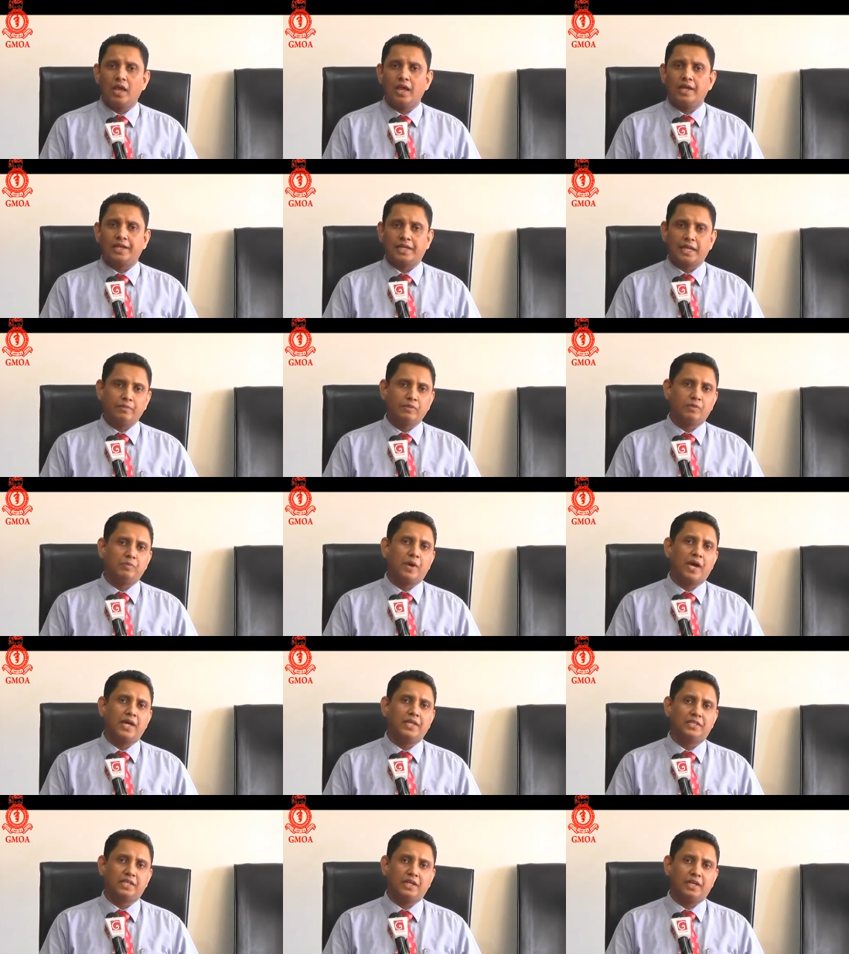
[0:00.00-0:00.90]
attempts
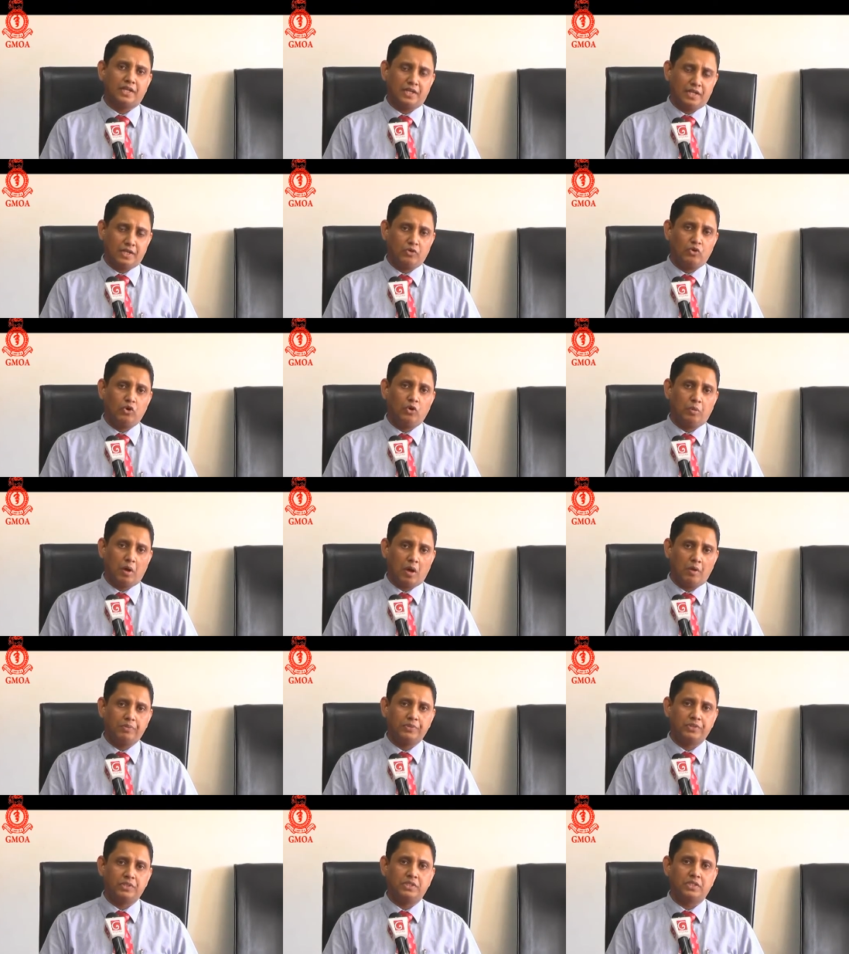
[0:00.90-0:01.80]
by certain group
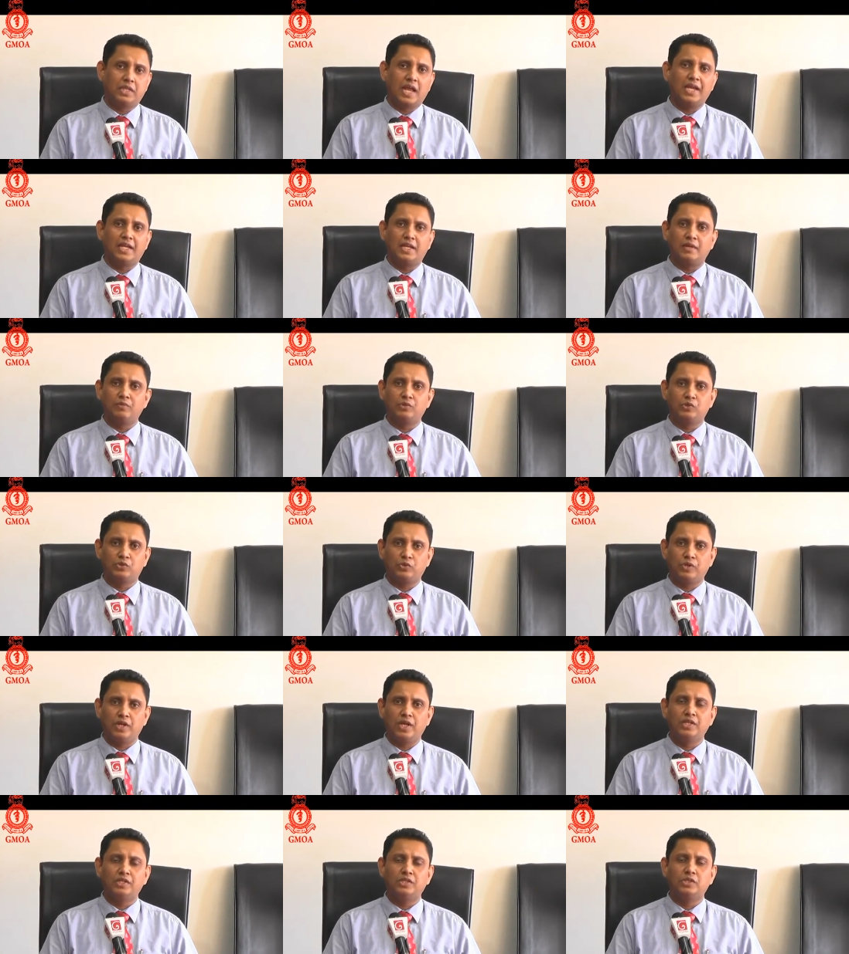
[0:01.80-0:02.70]
of SITEM
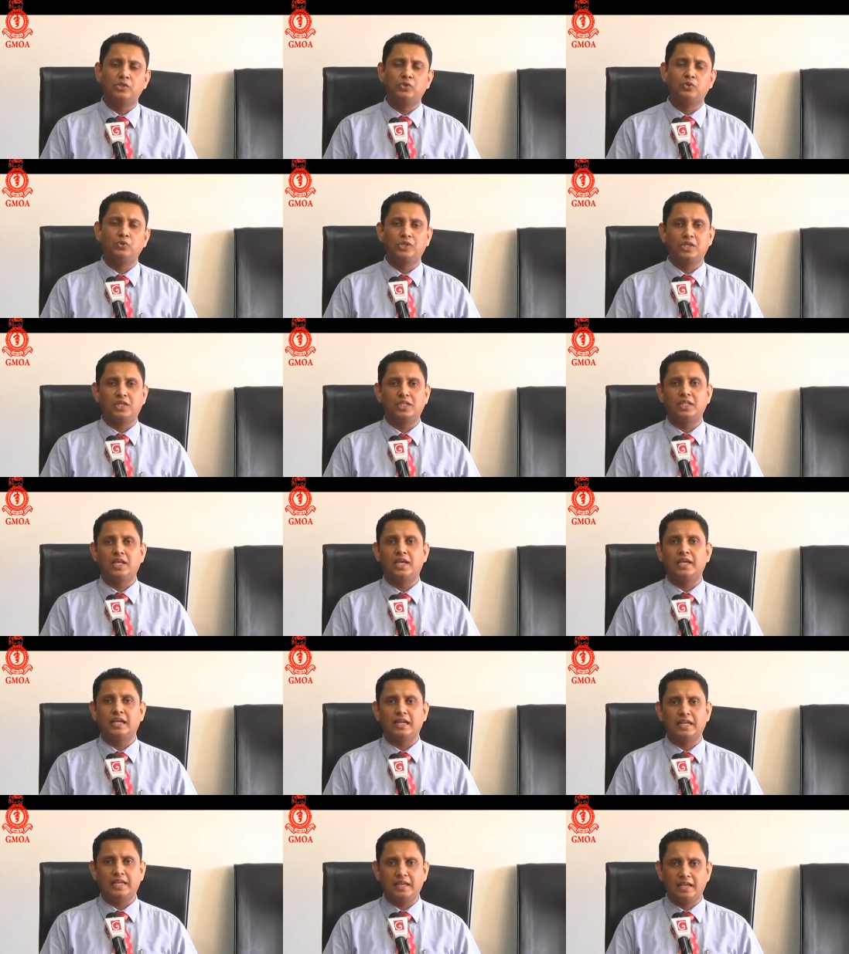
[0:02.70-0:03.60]
students using
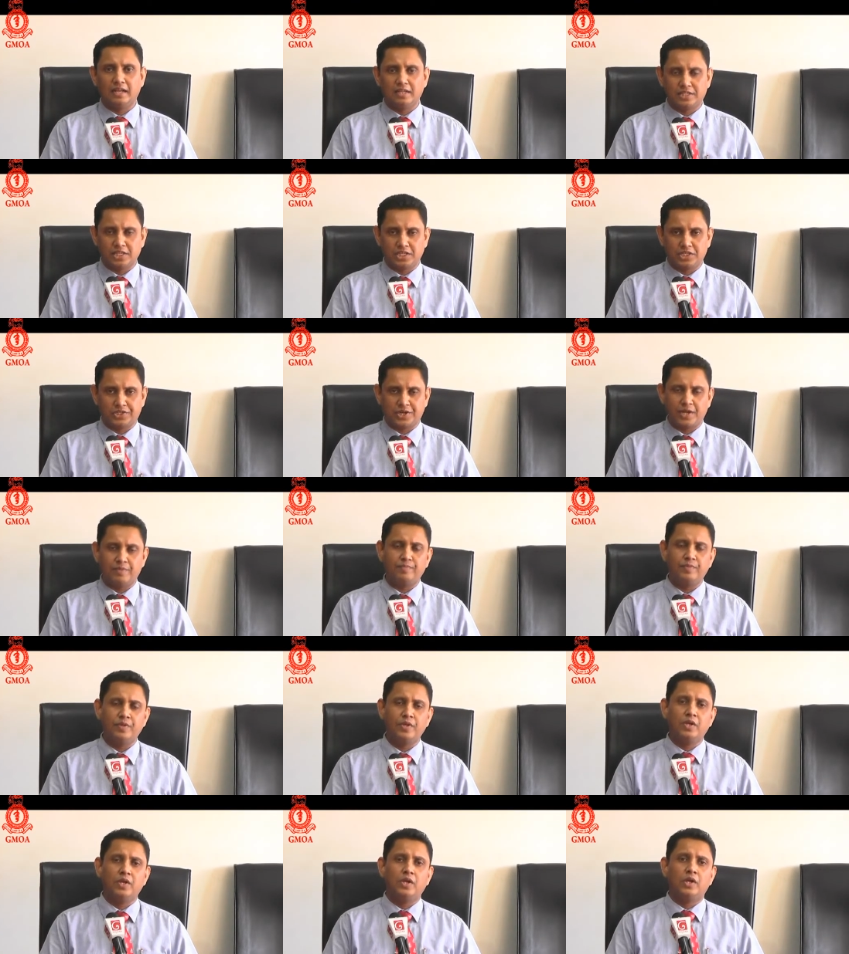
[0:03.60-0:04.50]
the legal
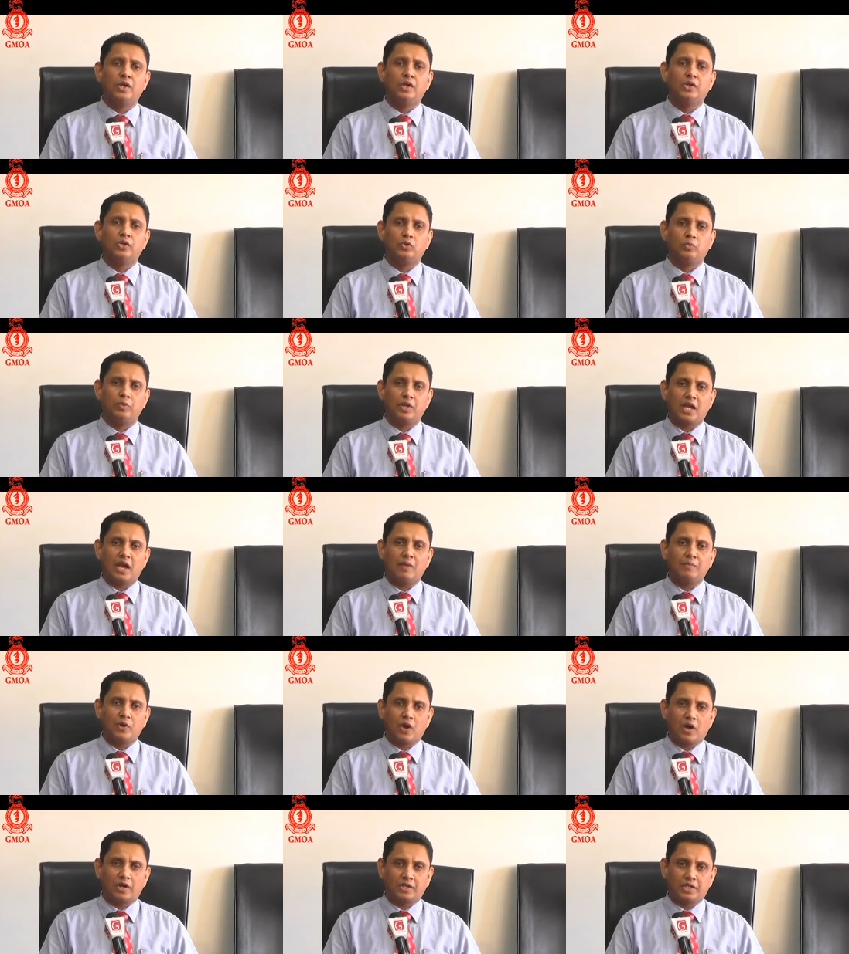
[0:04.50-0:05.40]
system to
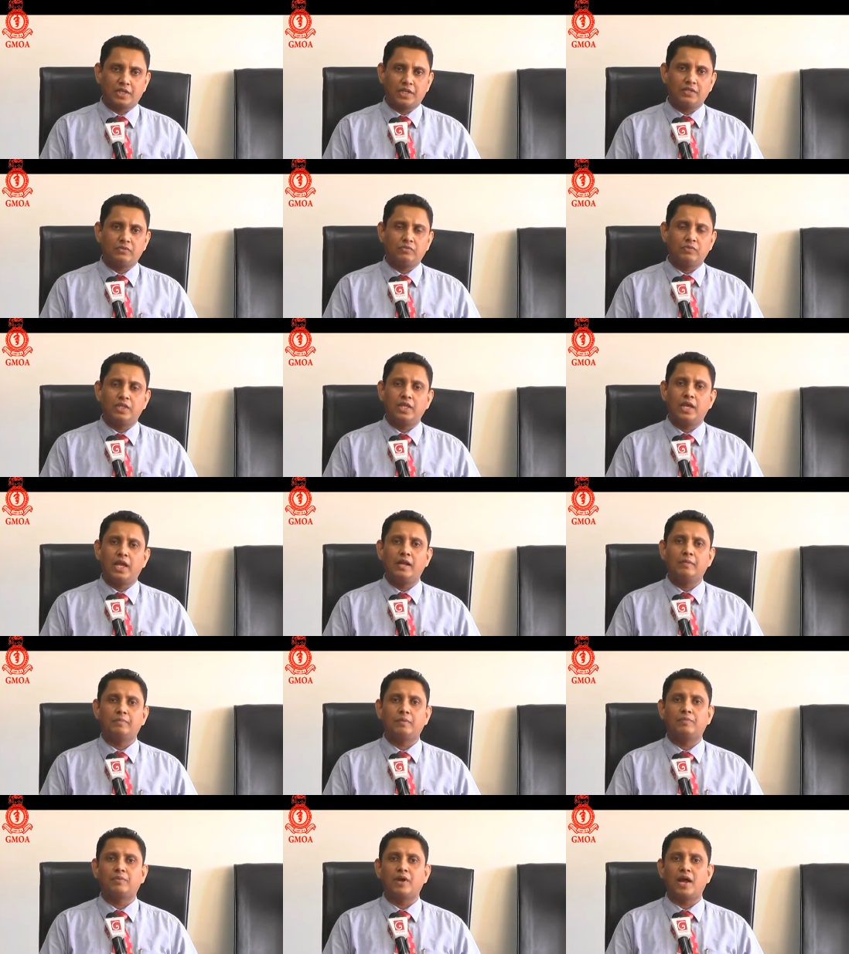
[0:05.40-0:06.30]
become doctors with the
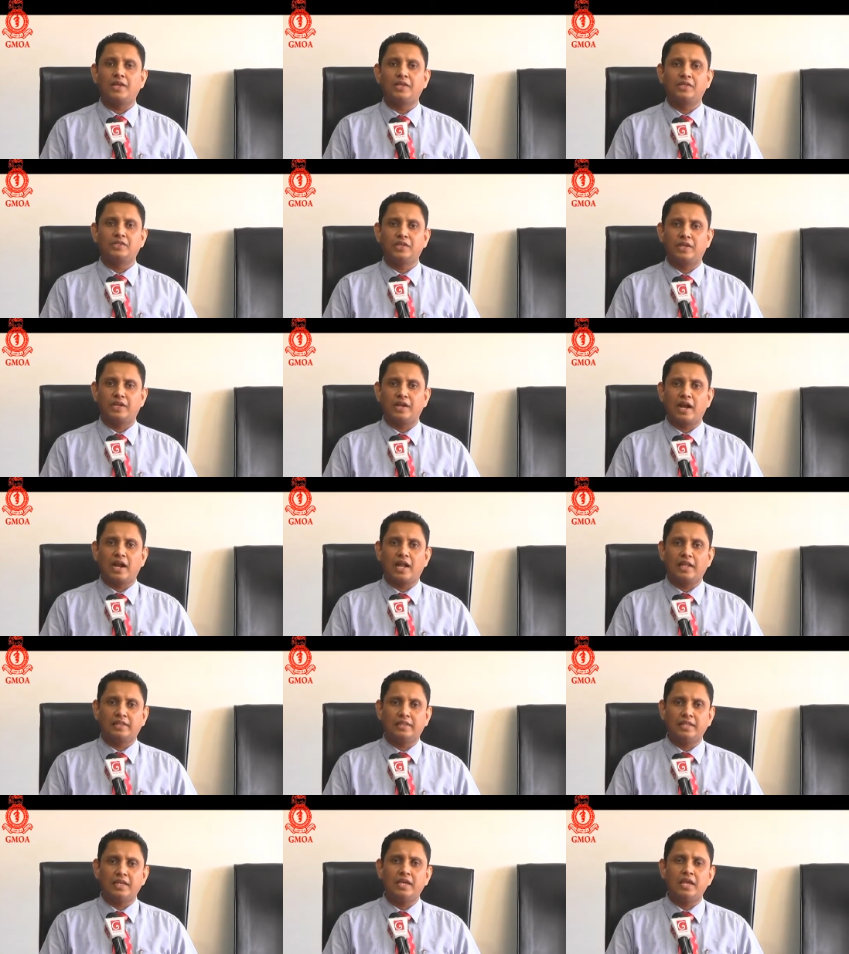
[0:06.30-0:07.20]
help of
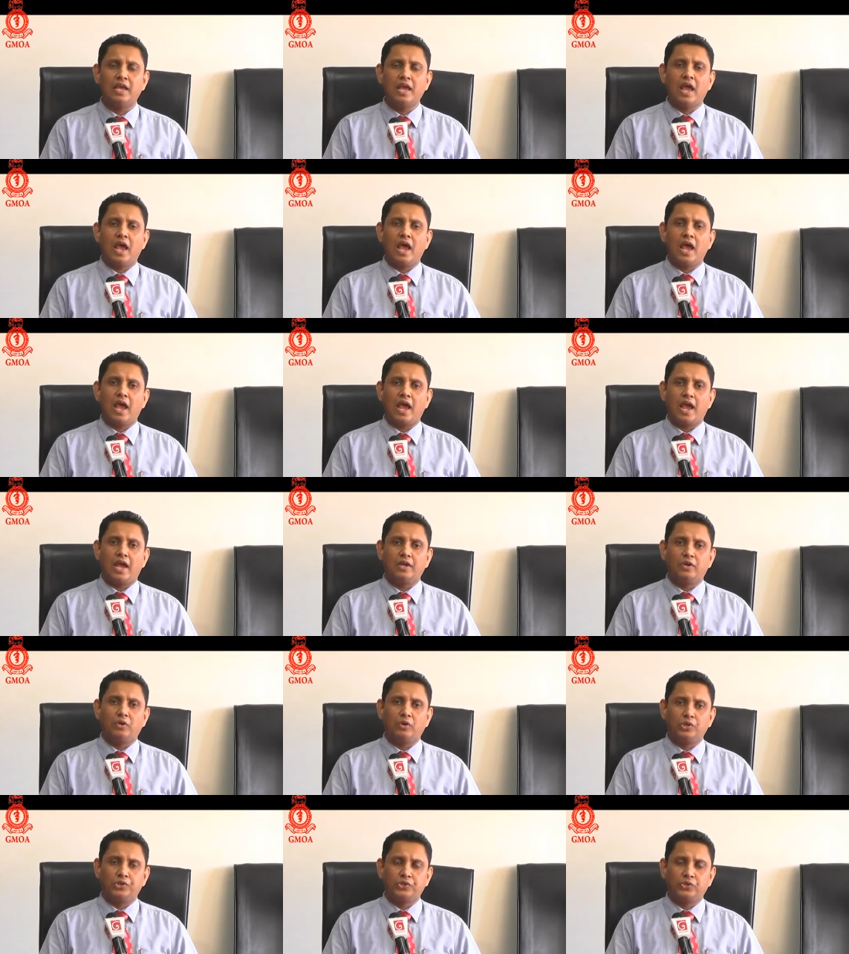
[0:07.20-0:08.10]
Rajasenaratne,
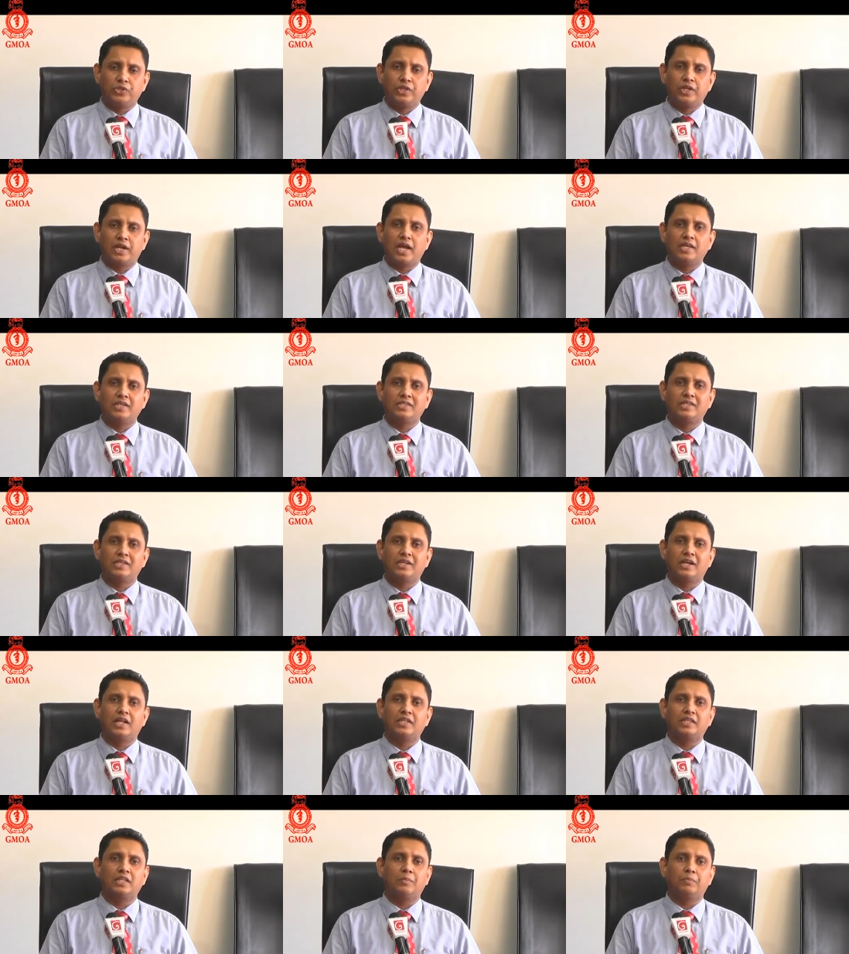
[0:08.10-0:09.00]
and also the
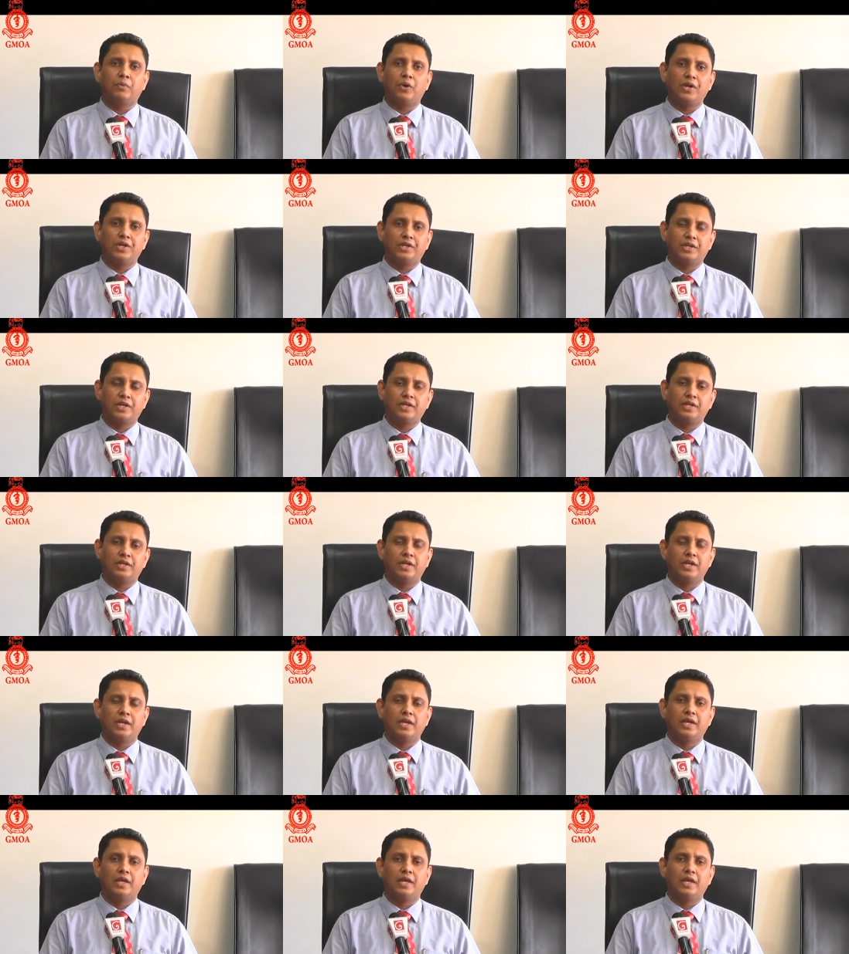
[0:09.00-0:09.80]
Rajasenaratne appointed